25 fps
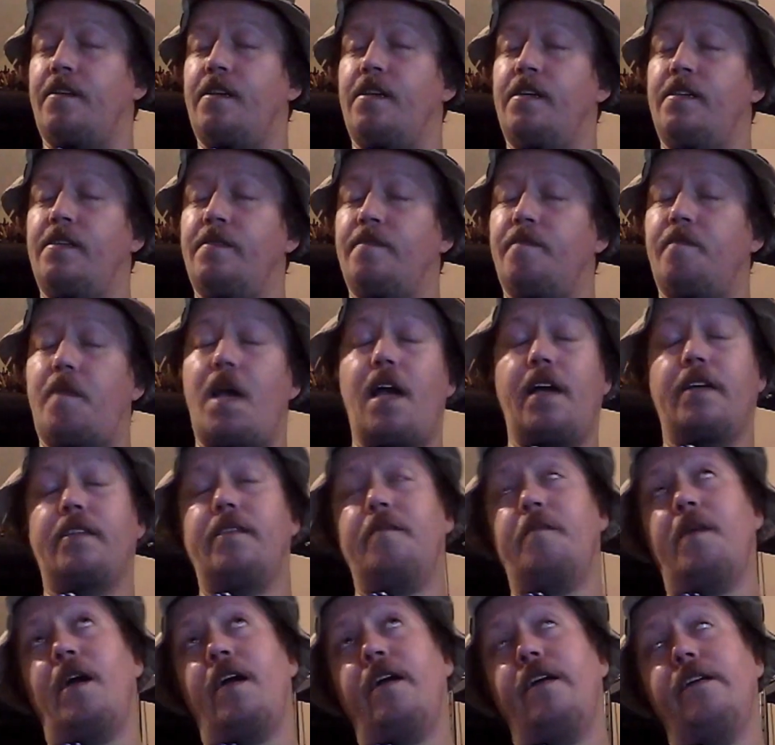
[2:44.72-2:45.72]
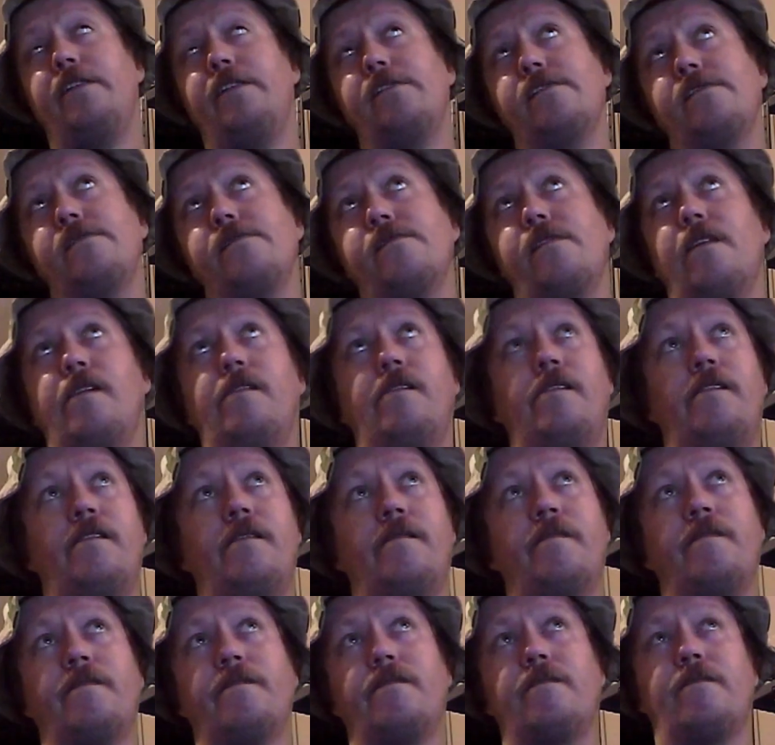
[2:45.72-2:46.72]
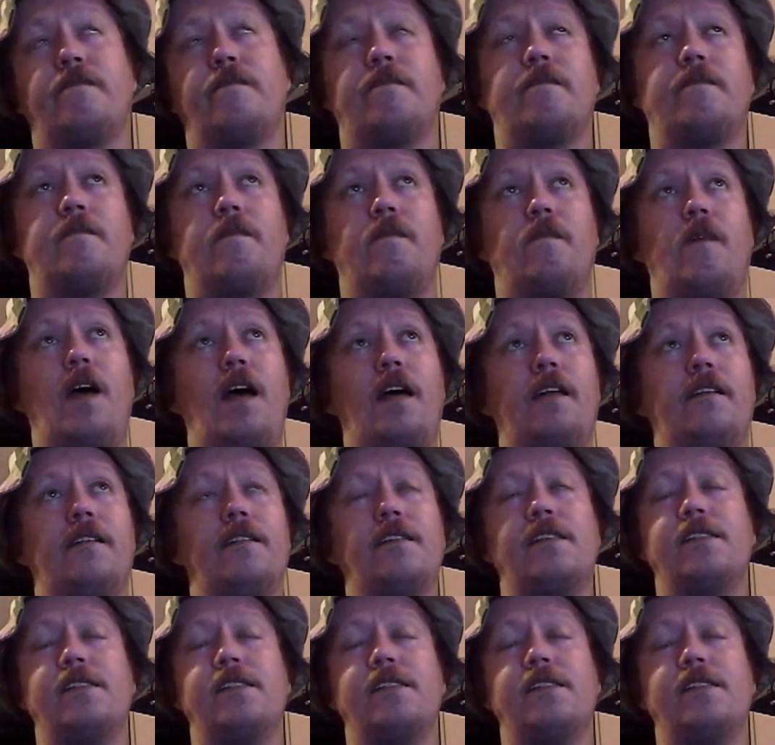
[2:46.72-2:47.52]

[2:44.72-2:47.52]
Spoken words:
Magnemite, well,